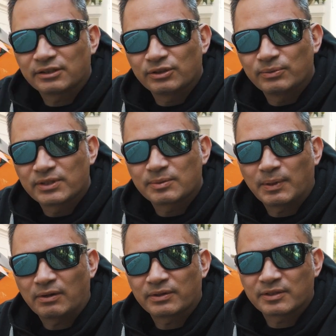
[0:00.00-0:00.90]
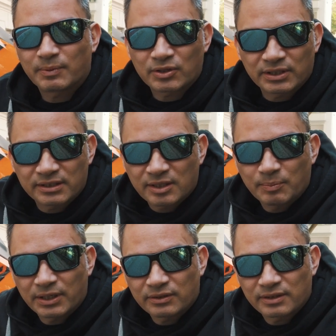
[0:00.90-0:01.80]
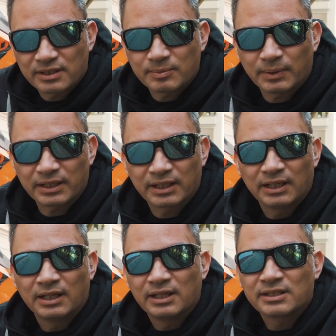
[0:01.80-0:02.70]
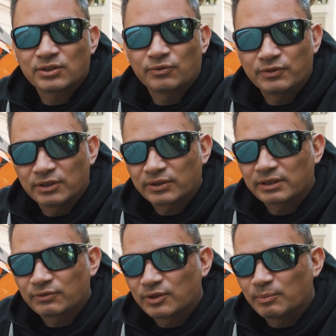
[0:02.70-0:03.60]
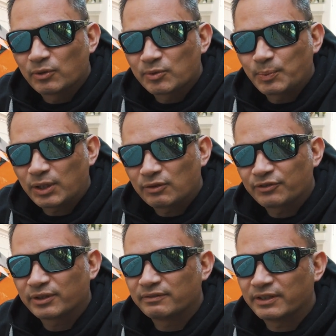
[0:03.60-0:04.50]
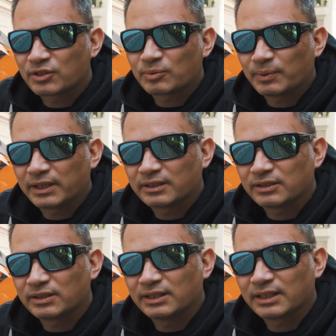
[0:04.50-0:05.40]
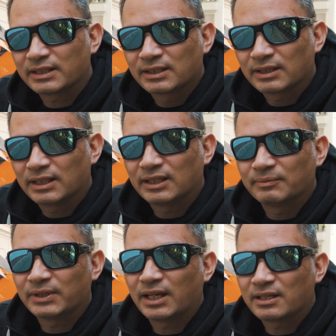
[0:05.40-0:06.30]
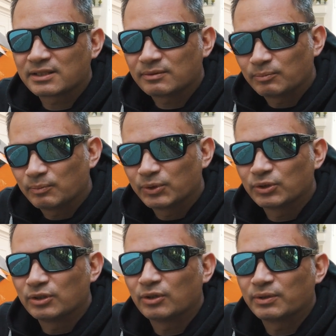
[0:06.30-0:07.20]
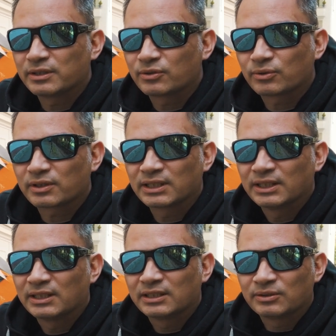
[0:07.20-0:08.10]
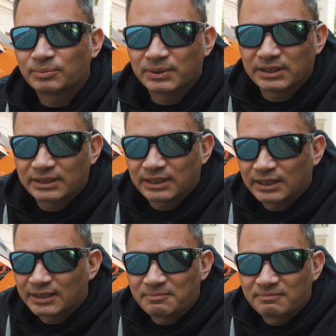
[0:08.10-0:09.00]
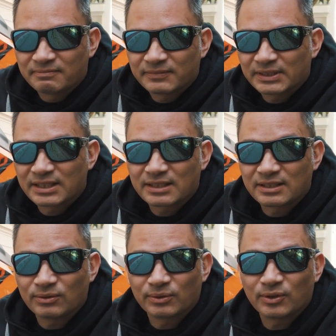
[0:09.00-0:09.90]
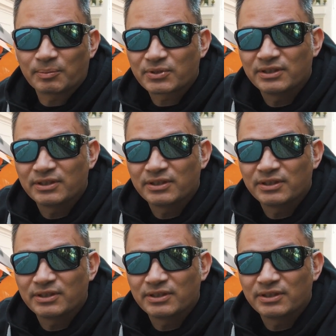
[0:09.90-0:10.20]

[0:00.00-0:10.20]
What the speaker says: of loses power, especially as compared to this bike. So if you're looking for the most powerful adventure bike that you can get that has good low end torque, really, this is the only option